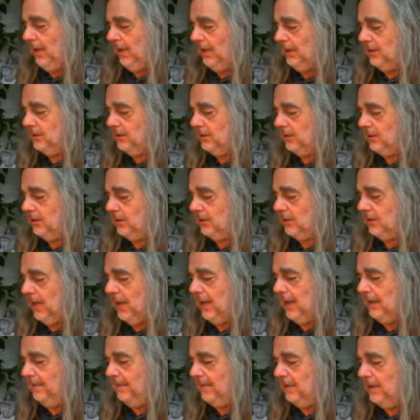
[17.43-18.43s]
and so
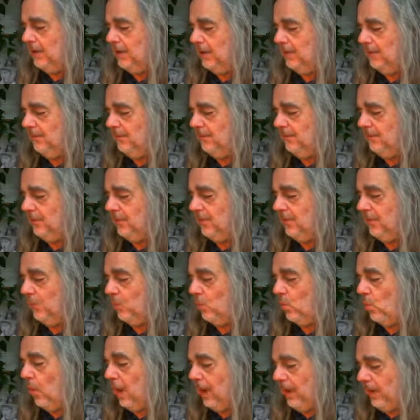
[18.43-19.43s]
kind of the
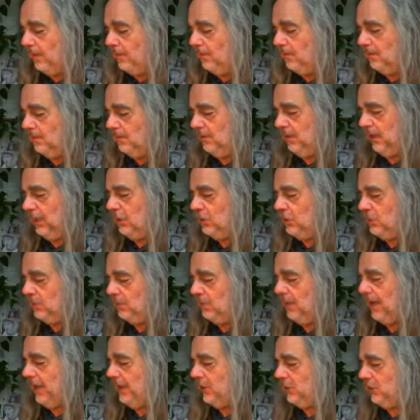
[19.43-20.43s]

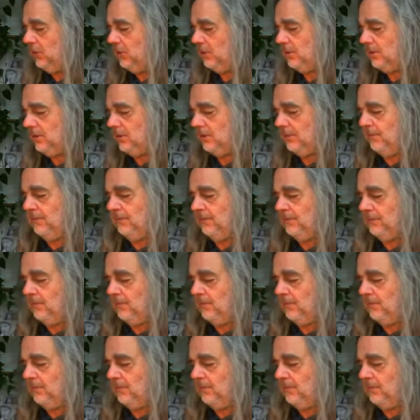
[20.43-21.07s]
white-ish pages